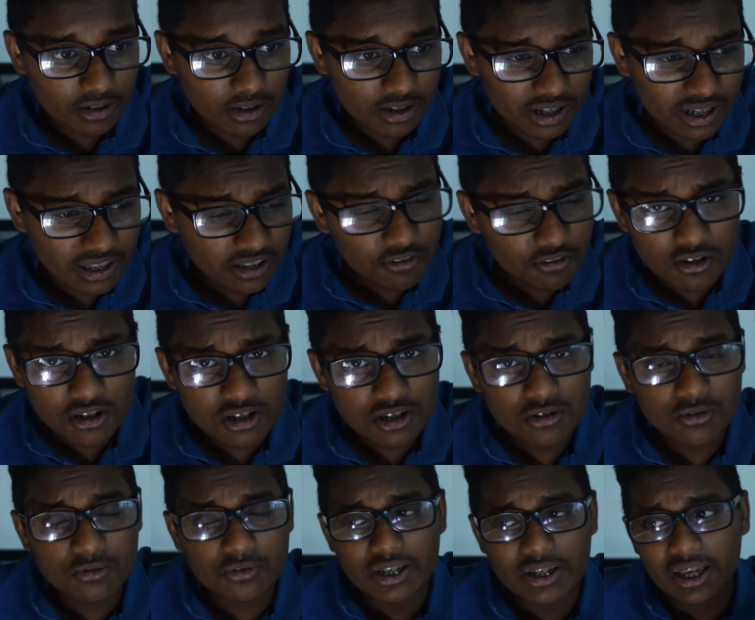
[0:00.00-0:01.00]
in the first
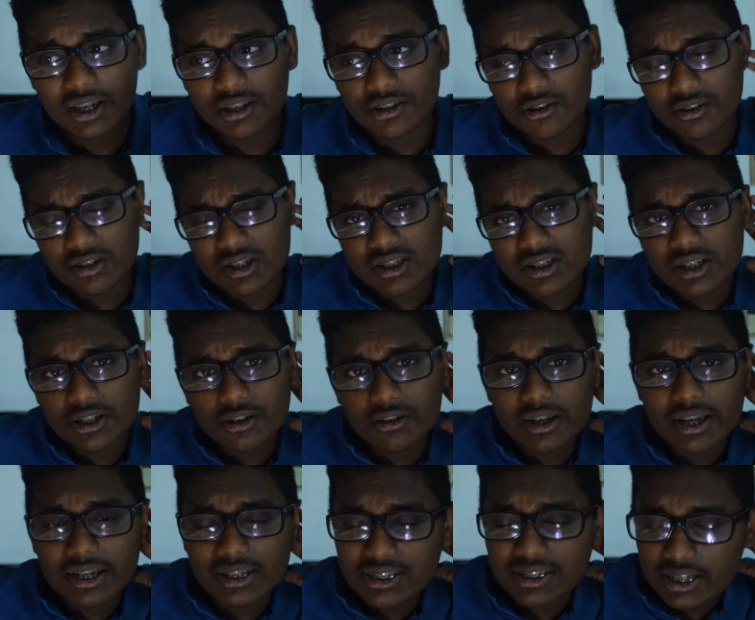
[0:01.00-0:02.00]
2 weeks you just need
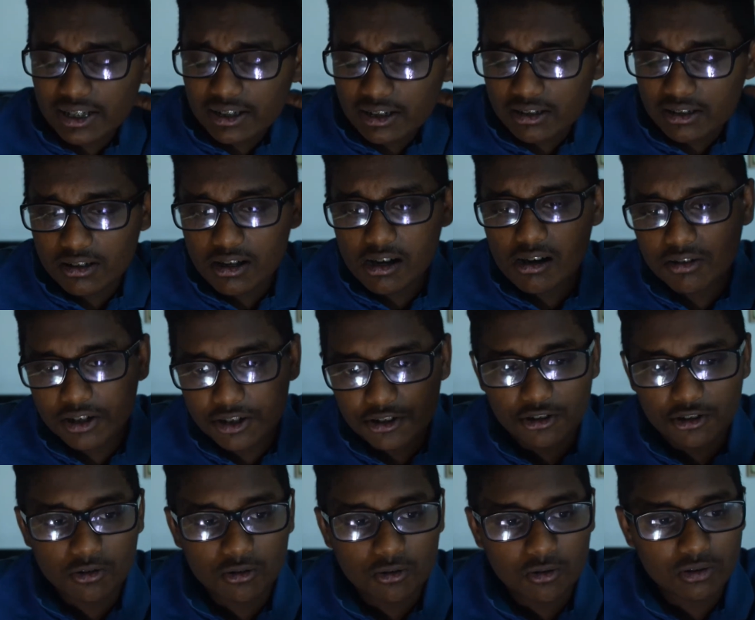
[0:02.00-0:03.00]
to settle down into
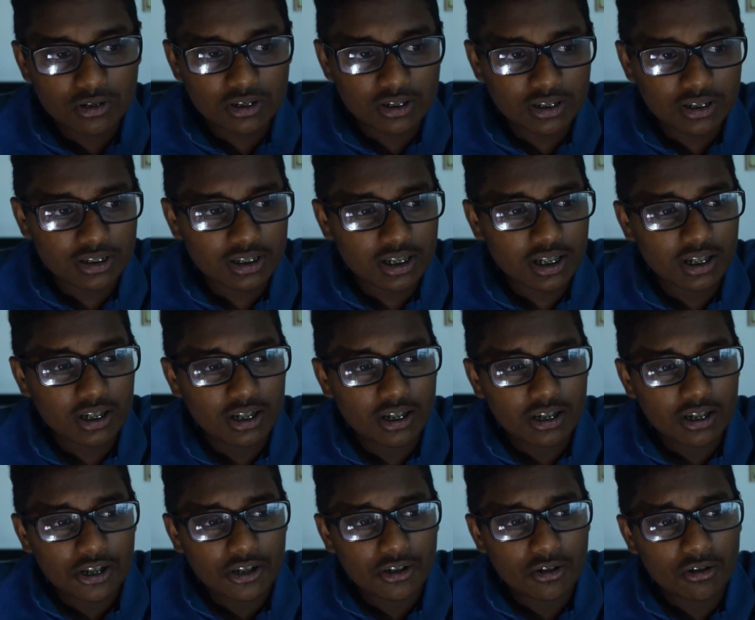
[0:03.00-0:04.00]
your courses.
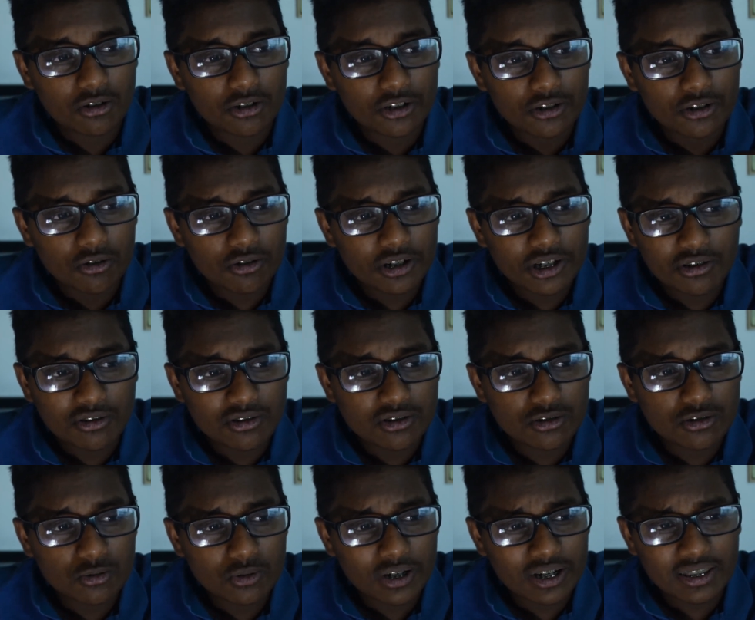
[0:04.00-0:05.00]
You don't need to
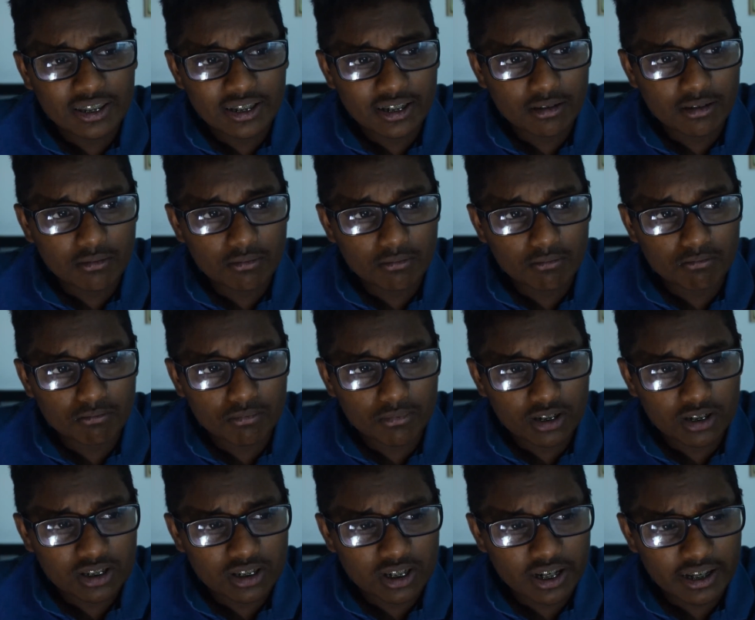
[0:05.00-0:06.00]
do anything
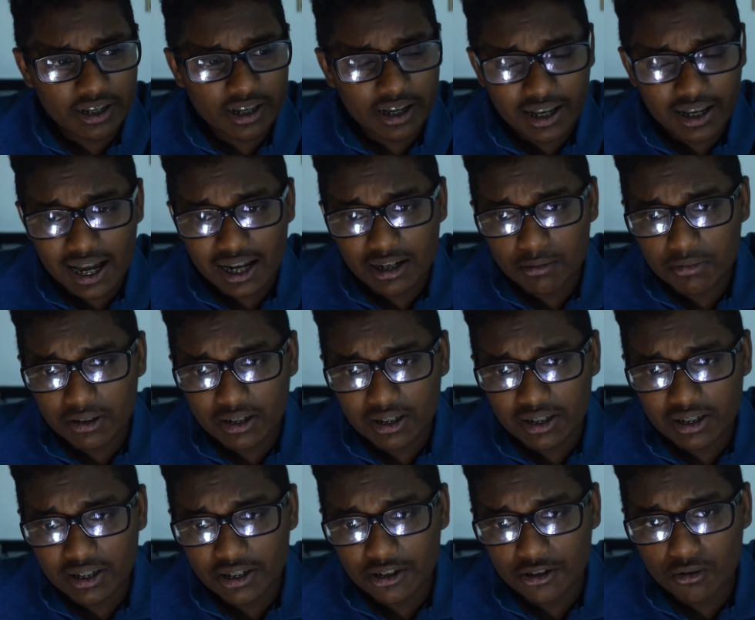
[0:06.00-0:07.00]
much
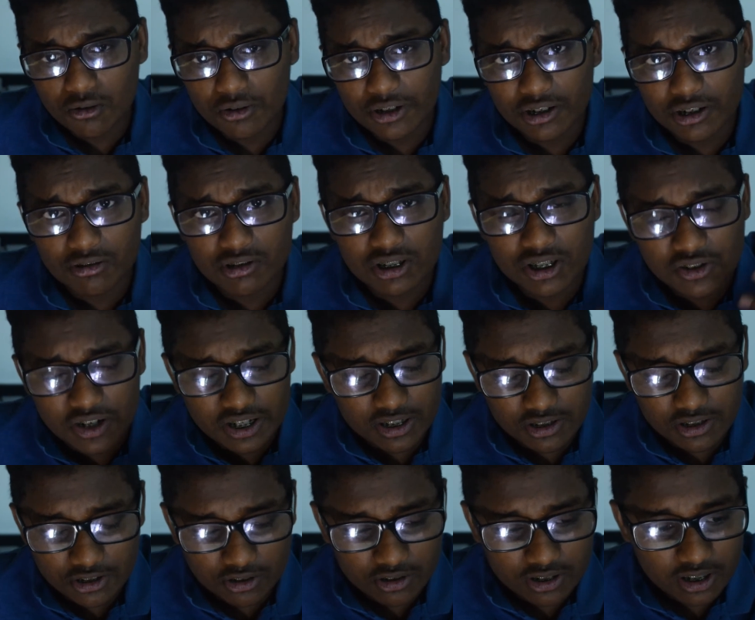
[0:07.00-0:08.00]
academically. You don't need to stress
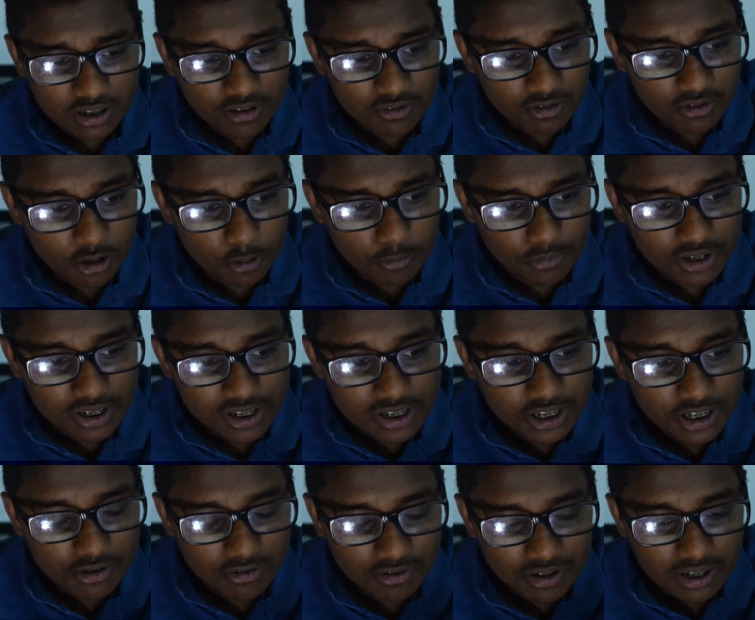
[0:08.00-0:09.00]
yourself up. You just
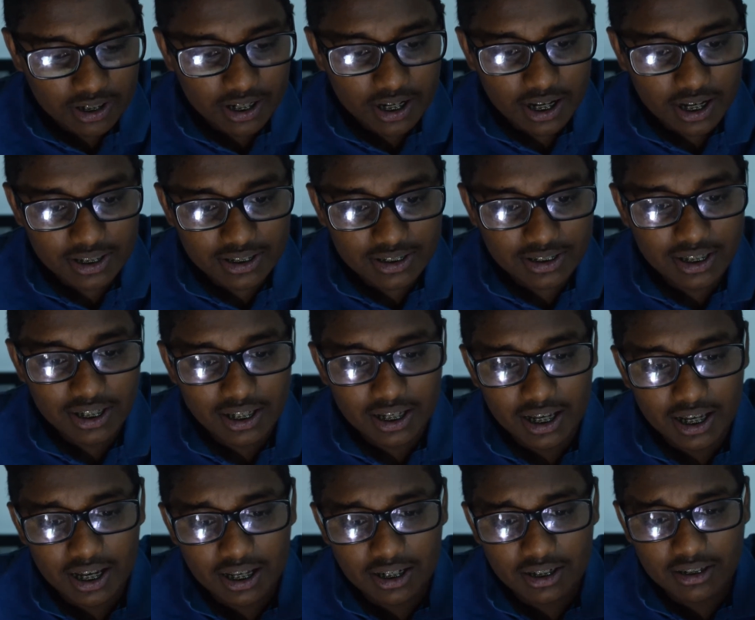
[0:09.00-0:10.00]
need to relax
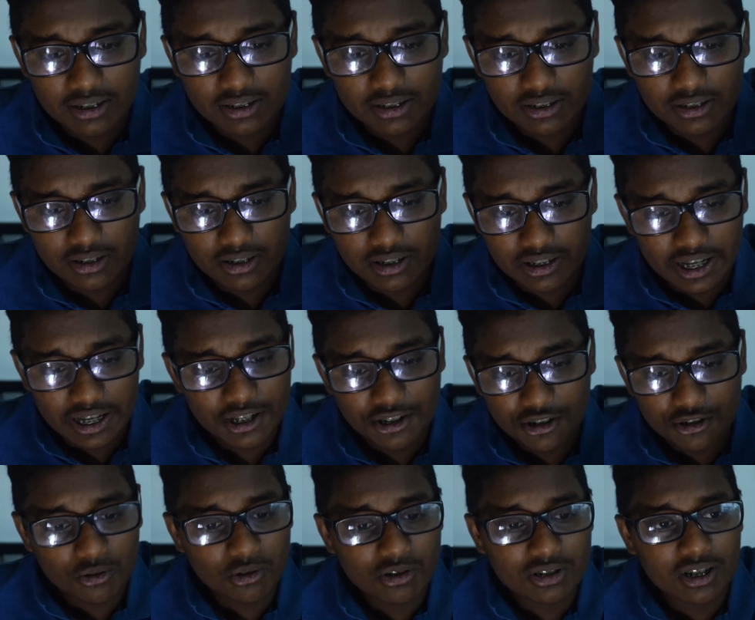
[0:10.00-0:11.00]
and get
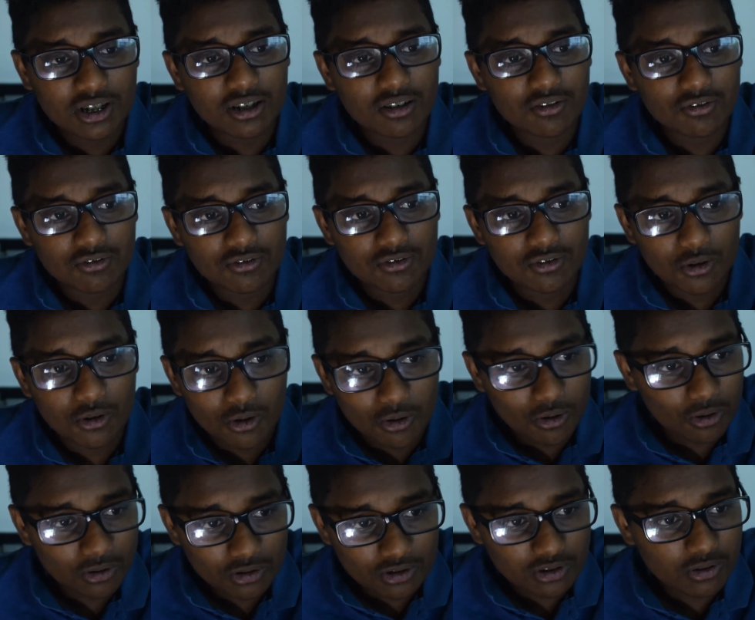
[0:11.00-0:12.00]
yourself
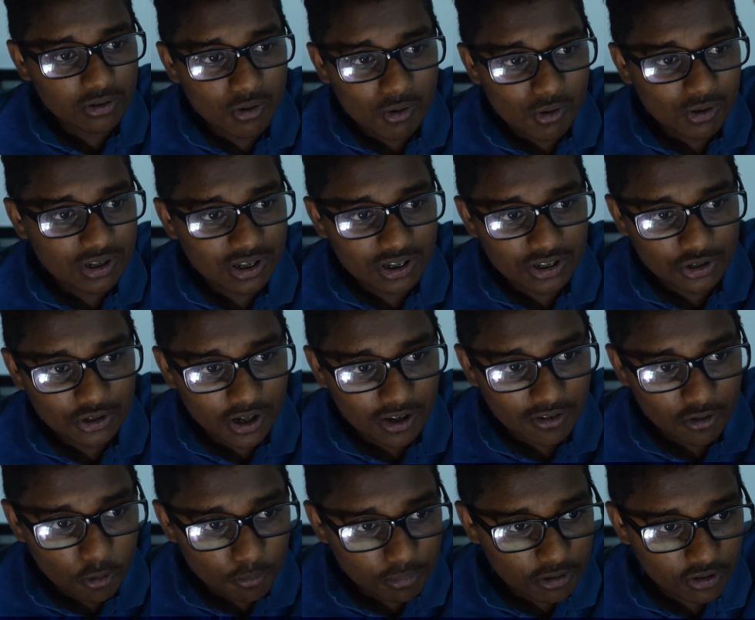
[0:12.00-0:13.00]
onto the courses you have
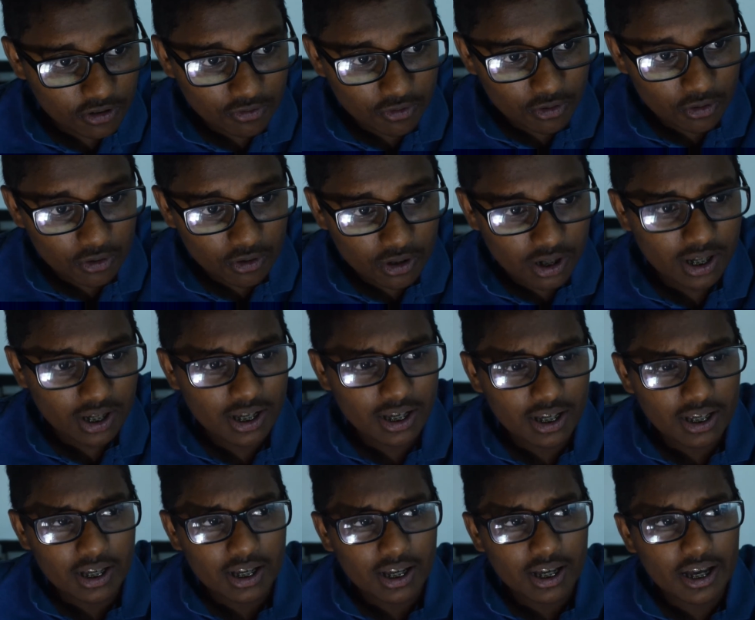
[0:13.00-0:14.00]
opted for,
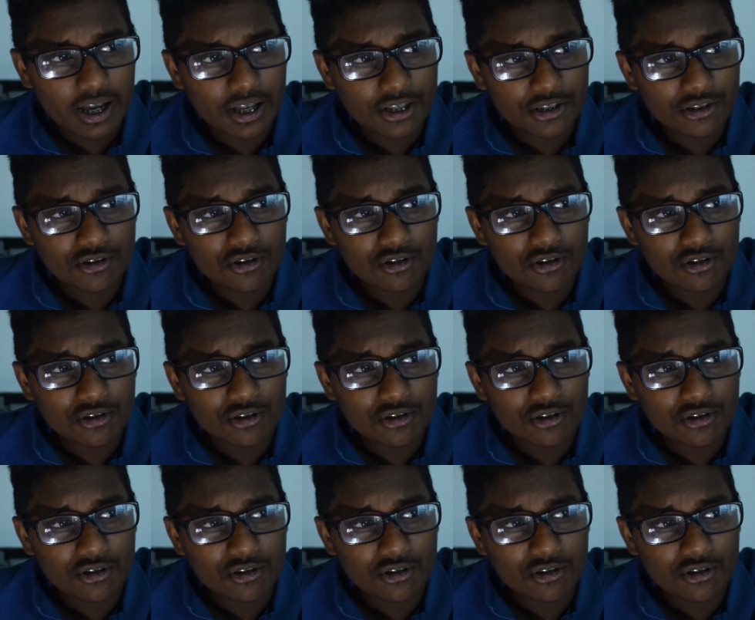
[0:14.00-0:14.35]
and